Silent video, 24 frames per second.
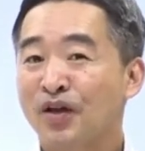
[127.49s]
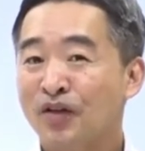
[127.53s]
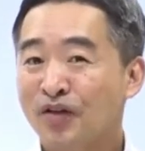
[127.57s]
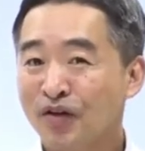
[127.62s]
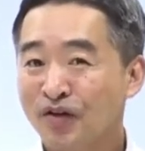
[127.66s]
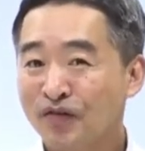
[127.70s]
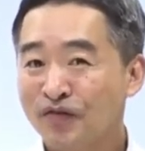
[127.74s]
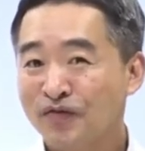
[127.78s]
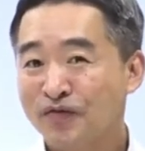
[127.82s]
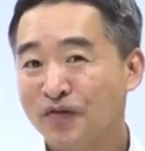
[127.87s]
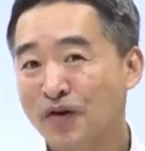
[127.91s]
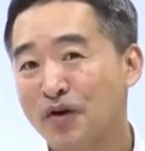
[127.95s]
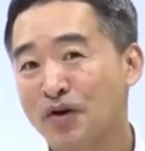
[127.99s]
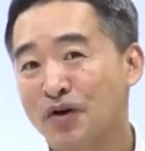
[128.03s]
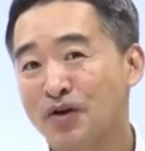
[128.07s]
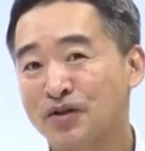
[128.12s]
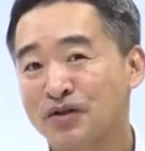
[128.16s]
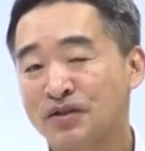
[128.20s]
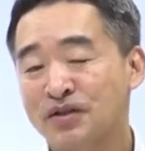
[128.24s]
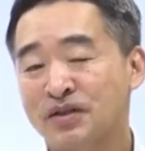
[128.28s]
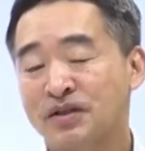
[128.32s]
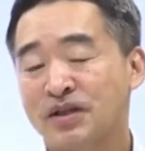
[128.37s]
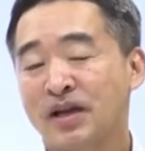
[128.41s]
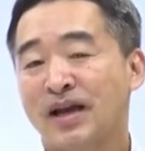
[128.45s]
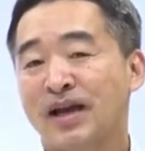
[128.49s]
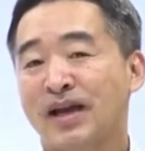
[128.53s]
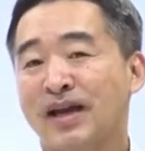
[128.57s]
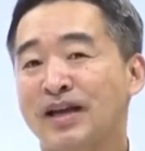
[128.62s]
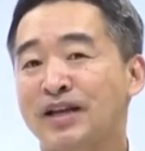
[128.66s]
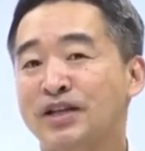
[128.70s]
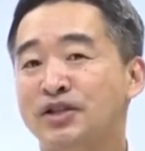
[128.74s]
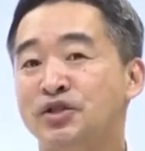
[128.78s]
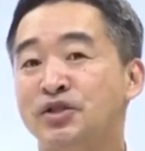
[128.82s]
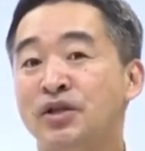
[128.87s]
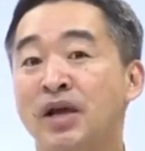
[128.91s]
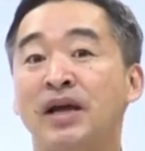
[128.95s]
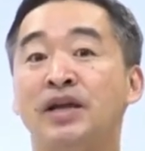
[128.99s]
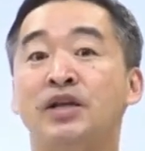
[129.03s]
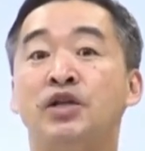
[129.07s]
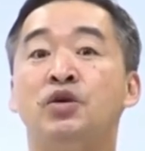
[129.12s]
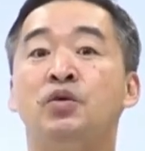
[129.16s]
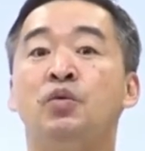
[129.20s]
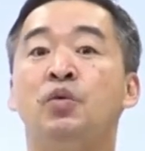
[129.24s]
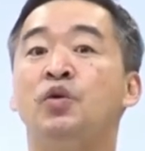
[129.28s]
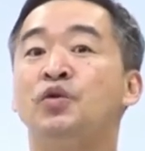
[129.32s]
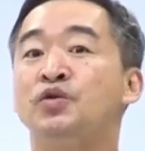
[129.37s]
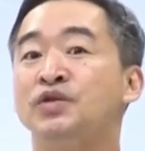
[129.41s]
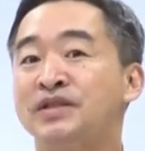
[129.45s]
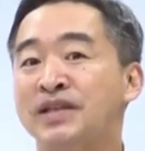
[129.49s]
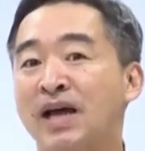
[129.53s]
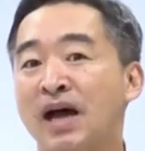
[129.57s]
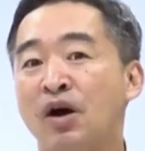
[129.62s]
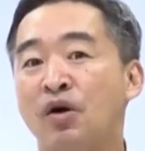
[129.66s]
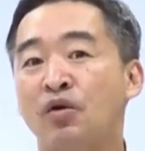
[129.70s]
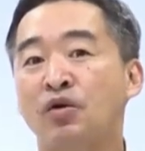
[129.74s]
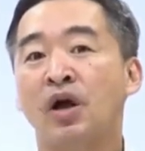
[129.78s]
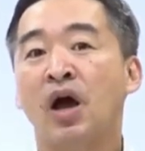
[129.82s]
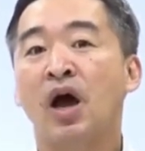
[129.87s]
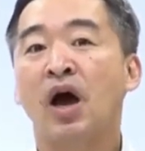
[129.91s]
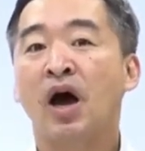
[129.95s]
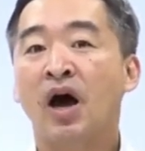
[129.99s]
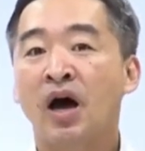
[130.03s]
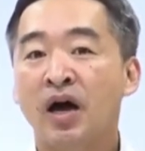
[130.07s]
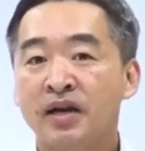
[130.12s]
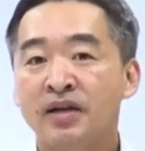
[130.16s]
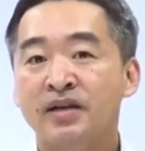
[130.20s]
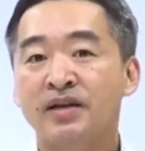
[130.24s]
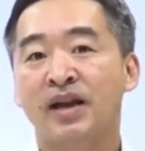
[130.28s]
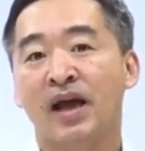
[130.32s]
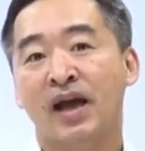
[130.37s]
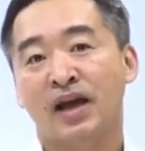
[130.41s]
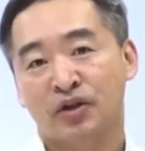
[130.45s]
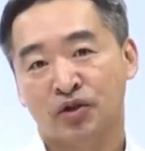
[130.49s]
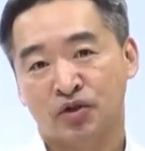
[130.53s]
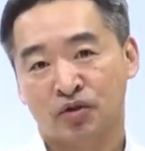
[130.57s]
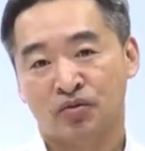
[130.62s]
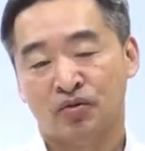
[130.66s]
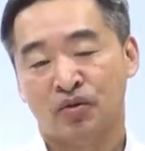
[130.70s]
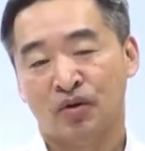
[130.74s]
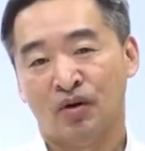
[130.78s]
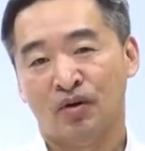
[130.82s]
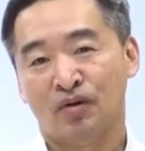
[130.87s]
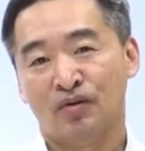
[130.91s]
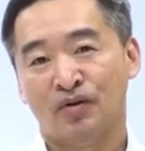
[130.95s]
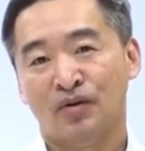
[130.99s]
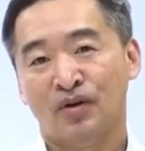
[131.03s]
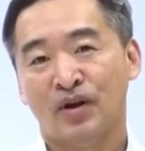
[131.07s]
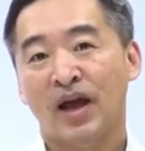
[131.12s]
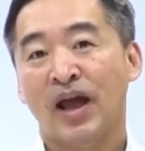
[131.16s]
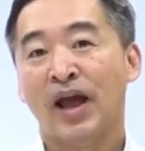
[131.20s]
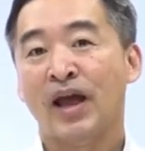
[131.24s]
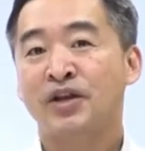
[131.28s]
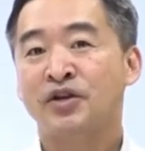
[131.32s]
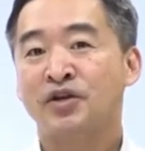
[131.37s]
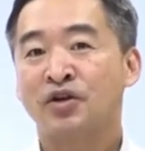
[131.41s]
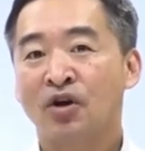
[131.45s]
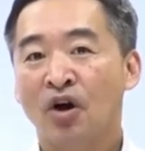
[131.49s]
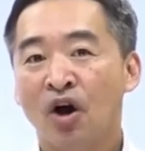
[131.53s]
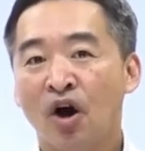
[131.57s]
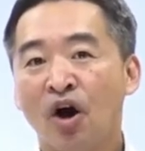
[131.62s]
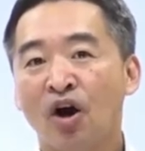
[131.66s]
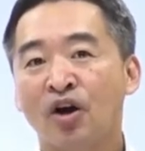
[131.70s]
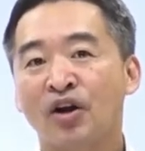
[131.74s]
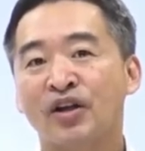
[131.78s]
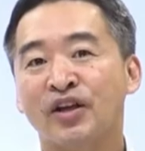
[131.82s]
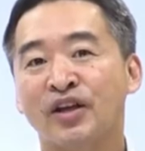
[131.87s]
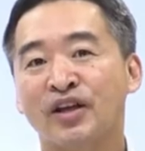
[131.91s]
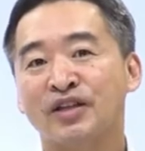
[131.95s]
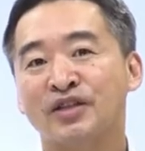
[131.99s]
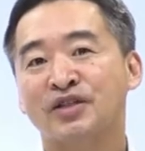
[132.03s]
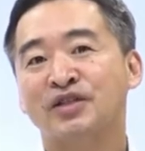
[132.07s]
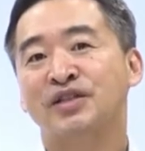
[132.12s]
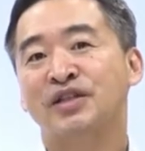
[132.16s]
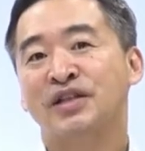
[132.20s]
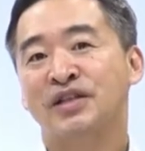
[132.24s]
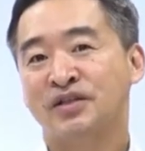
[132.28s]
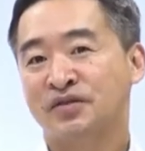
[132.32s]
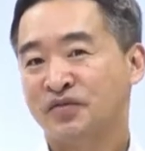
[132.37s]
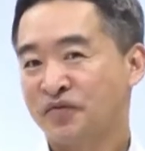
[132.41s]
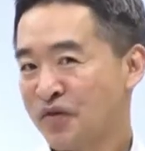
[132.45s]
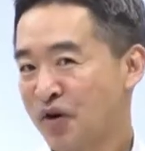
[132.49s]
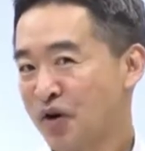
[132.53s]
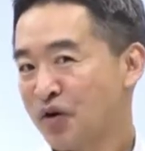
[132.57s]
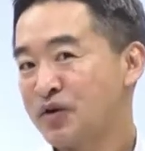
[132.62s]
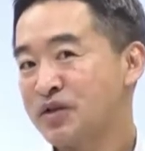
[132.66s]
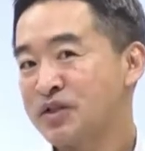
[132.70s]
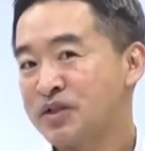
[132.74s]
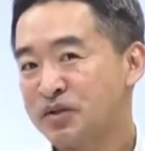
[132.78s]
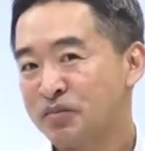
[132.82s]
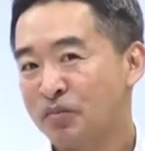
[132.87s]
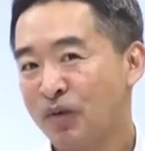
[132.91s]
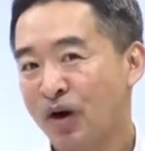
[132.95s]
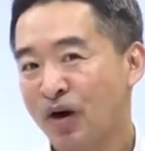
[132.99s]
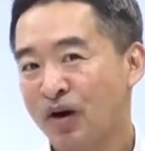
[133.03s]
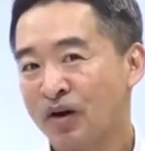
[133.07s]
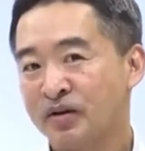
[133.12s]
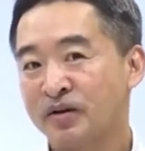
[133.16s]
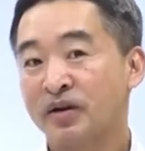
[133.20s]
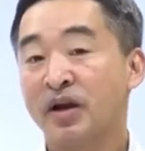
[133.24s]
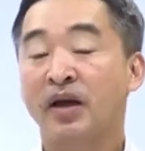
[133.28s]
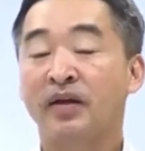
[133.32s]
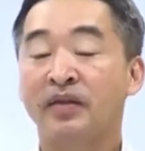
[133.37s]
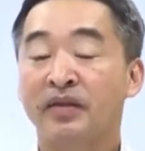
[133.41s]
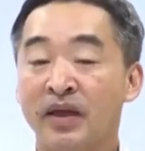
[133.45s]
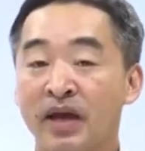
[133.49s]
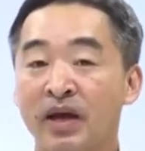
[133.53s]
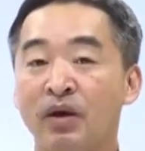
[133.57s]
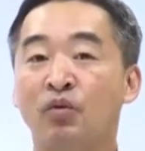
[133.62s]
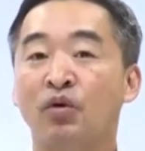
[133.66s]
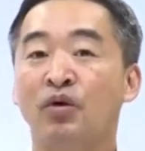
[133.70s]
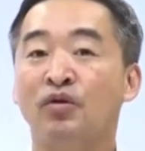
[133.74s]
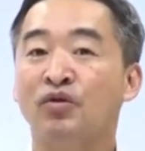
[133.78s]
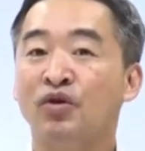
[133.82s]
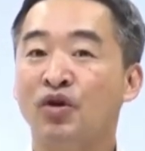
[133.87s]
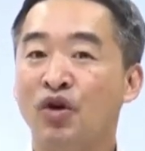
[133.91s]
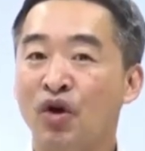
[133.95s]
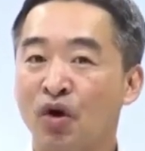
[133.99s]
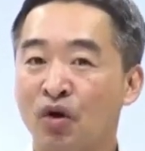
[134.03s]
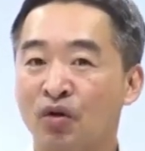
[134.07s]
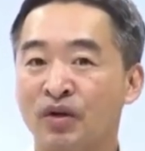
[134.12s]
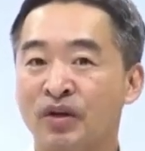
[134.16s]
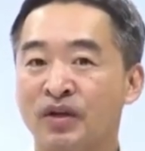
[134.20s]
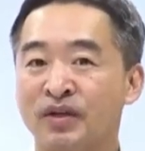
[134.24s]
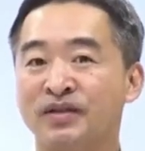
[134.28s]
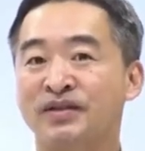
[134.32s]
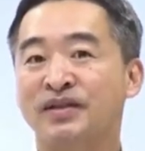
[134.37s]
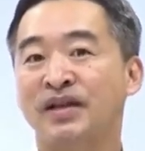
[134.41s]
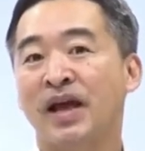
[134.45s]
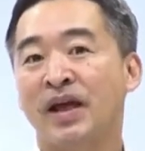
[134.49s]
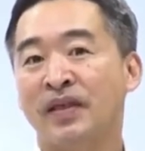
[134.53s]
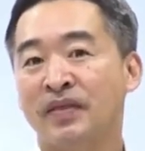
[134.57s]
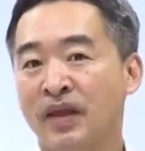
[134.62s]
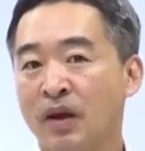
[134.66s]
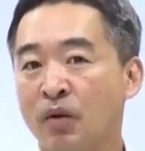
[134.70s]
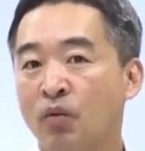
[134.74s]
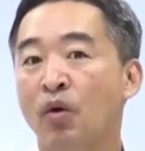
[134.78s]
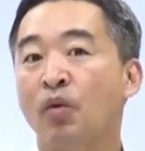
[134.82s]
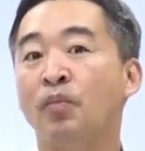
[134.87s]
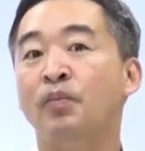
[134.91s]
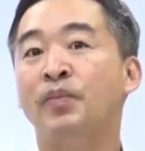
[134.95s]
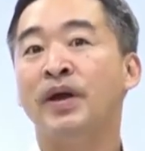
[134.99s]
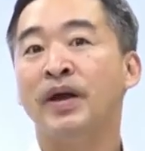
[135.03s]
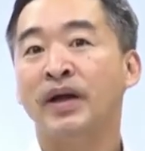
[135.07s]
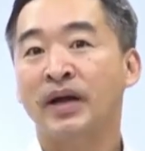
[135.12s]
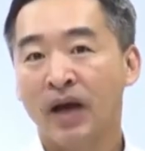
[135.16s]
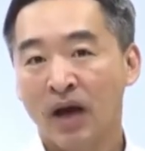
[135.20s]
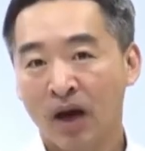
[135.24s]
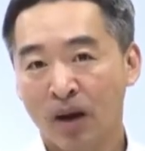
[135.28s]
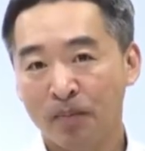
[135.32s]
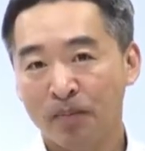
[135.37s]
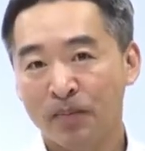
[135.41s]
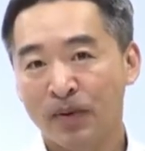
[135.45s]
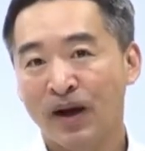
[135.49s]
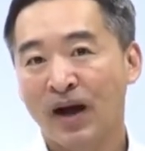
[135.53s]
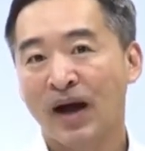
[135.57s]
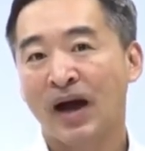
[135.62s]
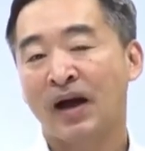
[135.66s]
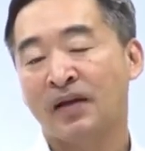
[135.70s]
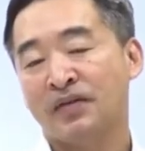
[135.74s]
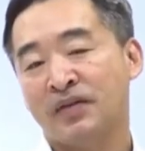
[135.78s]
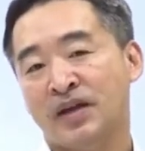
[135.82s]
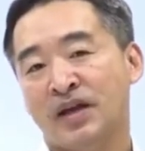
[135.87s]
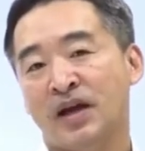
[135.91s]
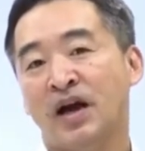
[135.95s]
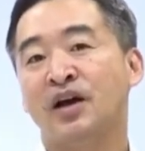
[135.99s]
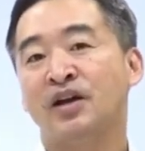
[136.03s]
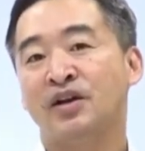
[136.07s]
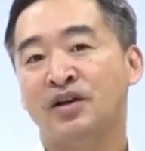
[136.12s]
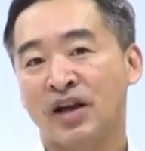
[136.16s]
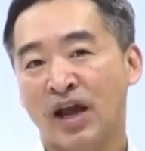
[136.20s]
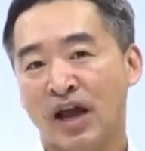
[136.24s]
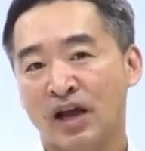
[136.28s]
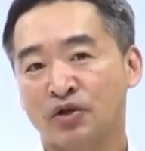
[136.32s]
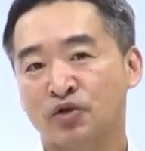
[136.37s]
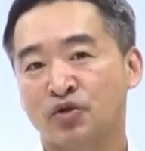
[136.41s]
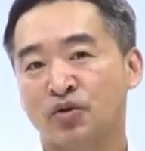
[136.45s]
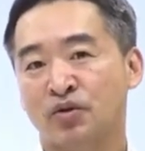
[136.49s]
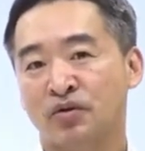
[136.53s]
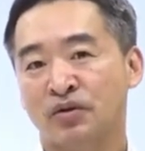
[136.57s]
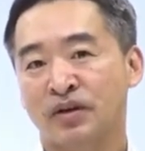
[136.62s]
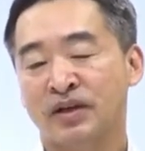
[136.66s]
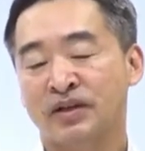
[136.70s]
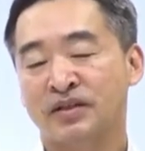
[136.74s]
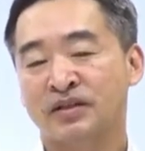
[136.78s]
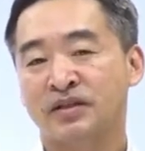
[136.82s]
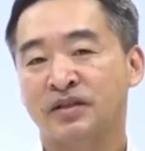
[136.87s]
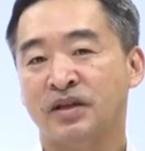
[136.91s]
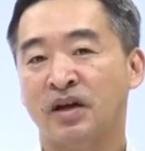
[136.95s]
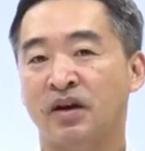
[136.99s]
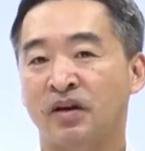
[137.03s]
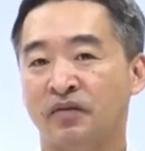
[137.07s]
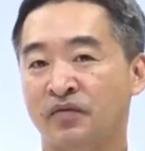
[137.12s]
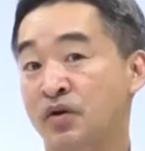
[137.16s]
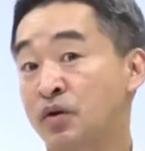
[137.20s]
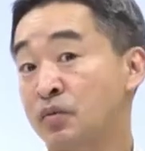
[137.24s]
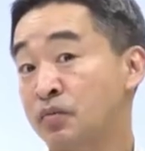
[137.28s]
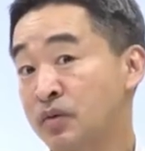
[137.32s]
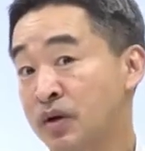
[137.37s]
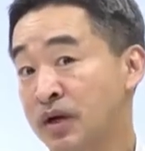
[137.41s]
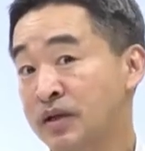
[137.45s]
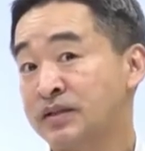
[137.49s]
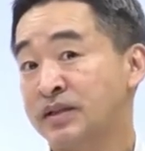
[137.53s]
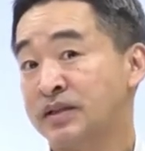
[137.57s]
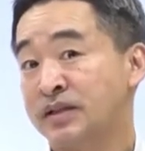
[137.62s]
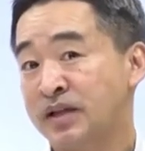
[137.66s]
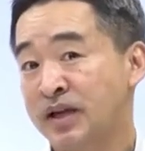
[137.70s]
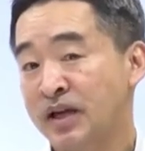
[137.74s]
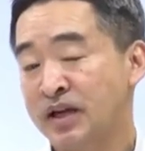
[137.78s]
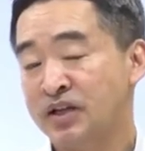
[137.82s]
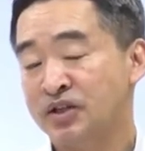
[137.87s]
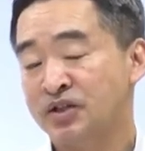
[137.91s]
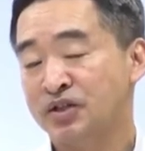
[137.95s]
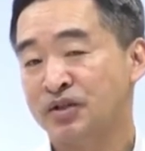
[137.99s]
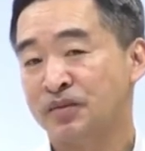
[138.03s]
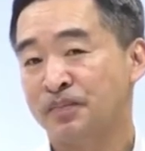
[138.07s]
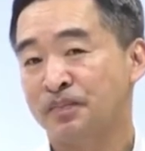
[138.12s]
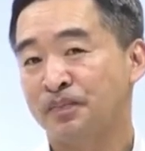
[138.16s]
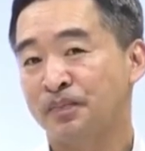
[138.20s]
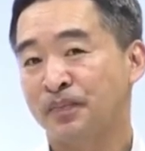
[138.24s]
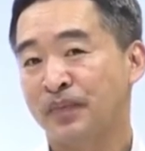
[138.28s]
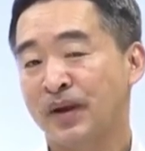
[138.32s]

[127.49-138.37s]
The first is that you will sound unnatural. And your audience is very smart. They will notice and they will pick up on the unnaturalness of your presentation.